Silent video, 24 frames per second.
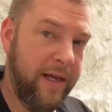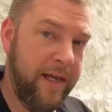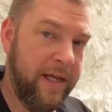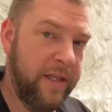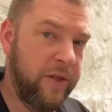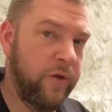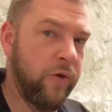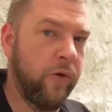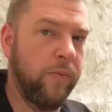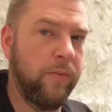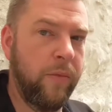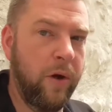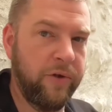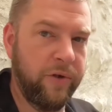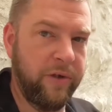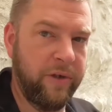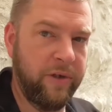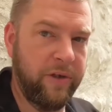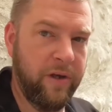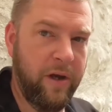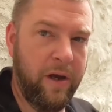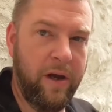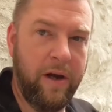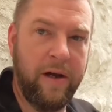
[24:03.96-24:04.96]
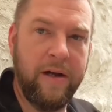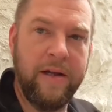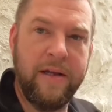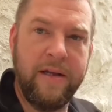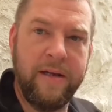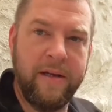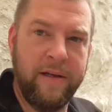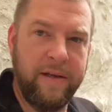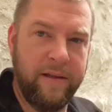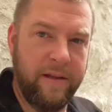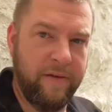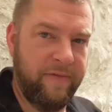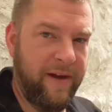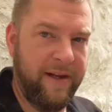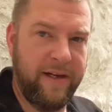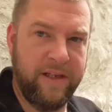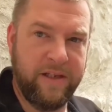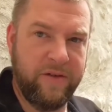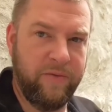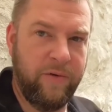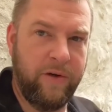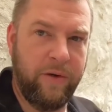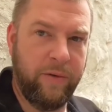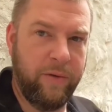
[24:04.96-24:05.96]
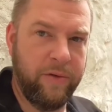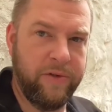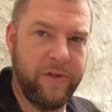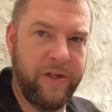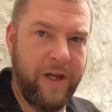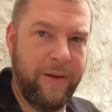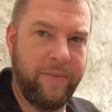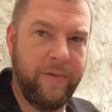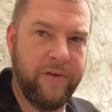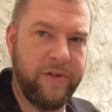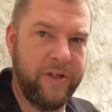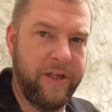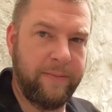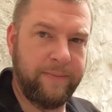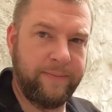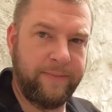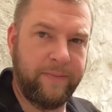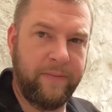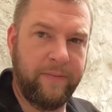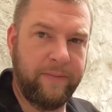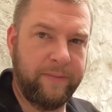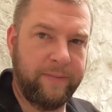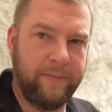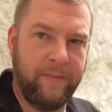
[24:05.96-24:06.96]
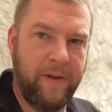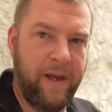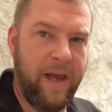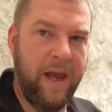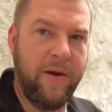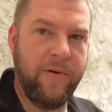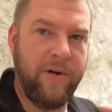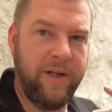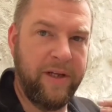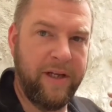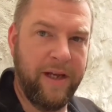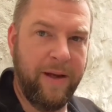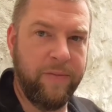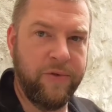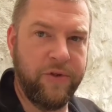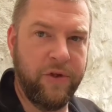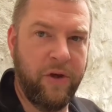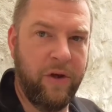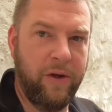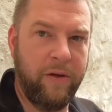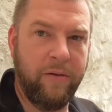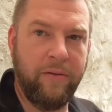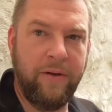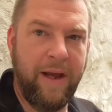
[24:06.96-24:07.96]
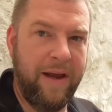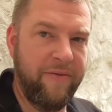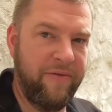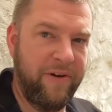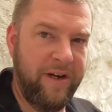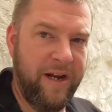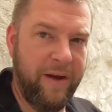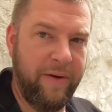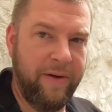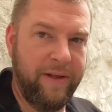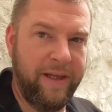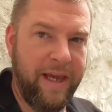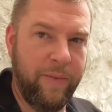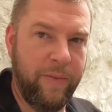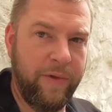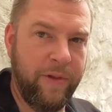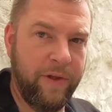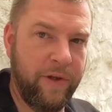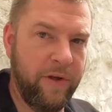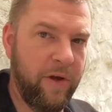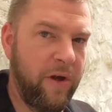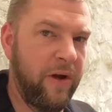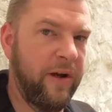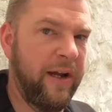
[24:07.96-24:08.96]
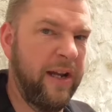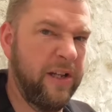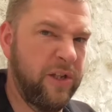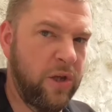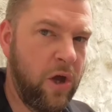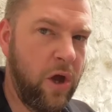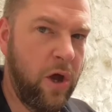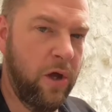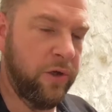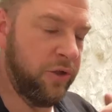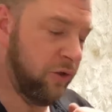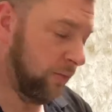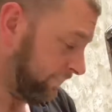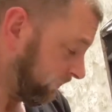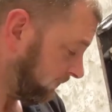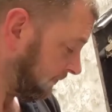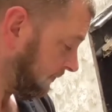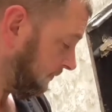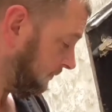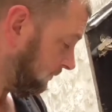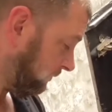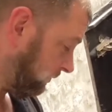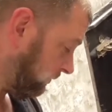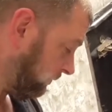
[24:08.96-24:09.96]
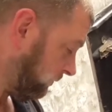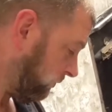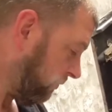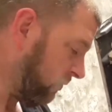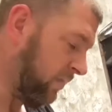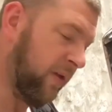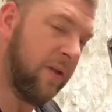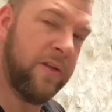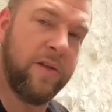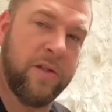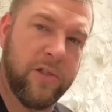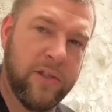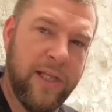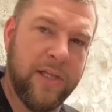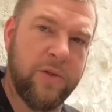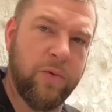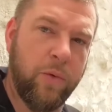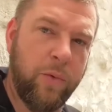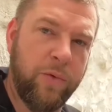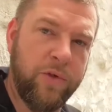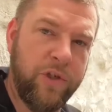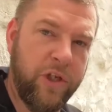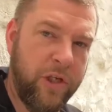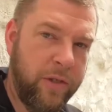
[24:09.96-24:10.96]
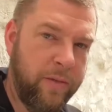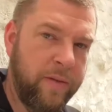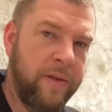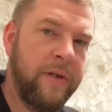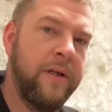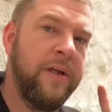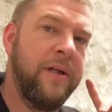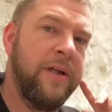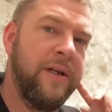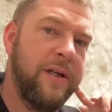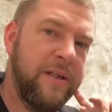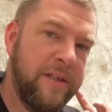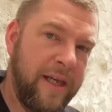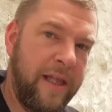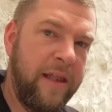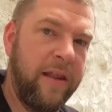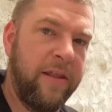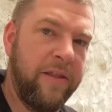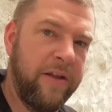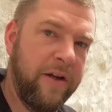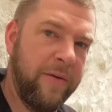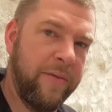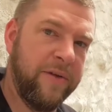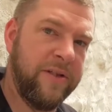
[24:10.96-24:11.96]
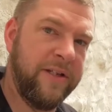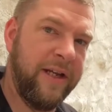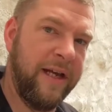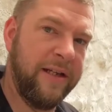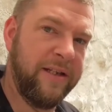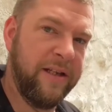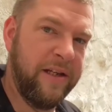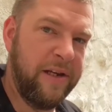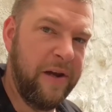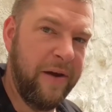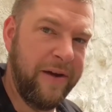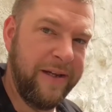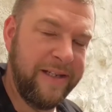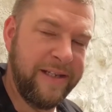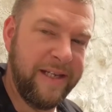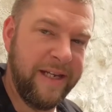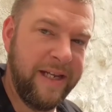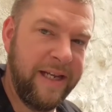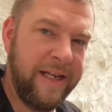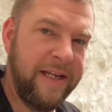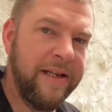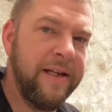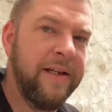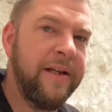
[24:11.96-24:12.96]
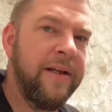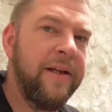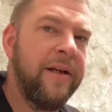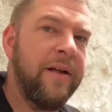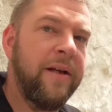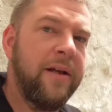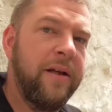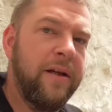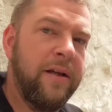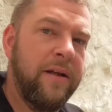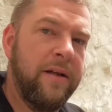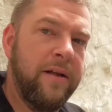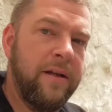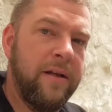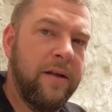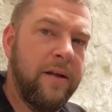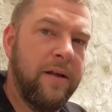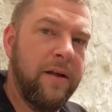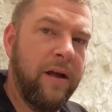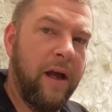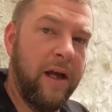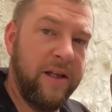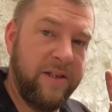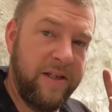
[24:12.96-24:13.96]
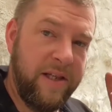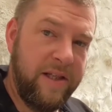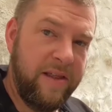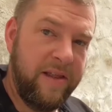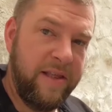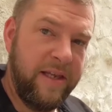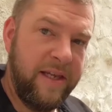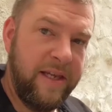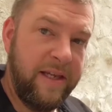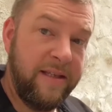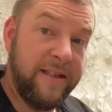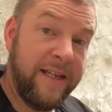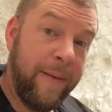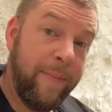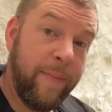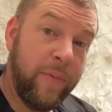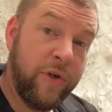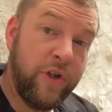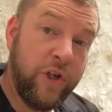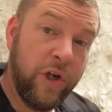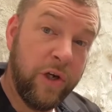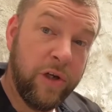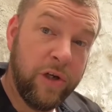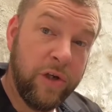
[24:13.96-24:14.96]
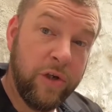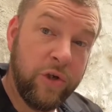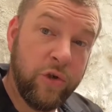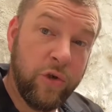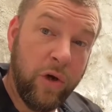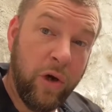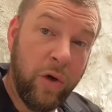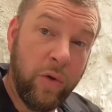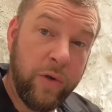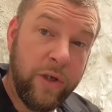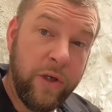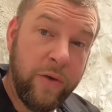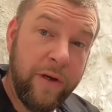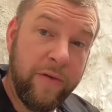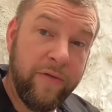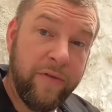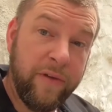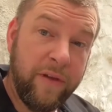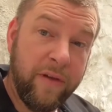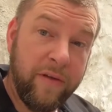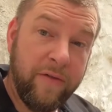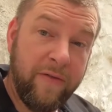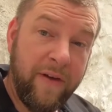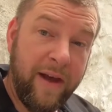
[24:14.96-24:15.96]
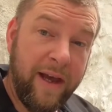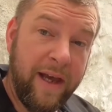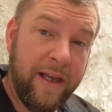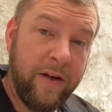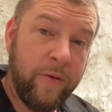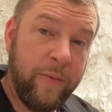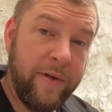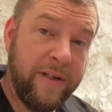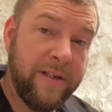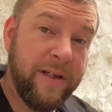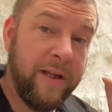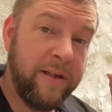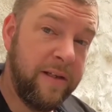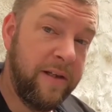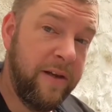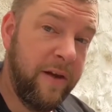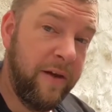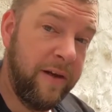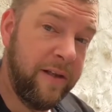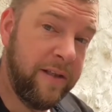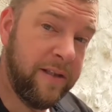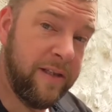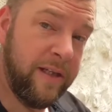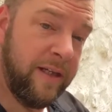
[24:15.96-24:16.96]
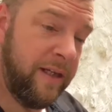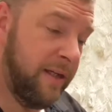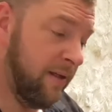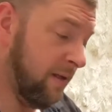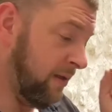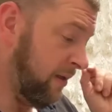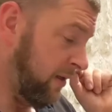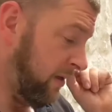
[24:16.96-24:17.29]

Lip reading: it in your modern car, the fan doesn't run all the time, does it? It only comes on every now and again when the car gets hot. So that's what we'll do. Set the thermostat to 90, as in the temperature control unit for the fan will be set to 90.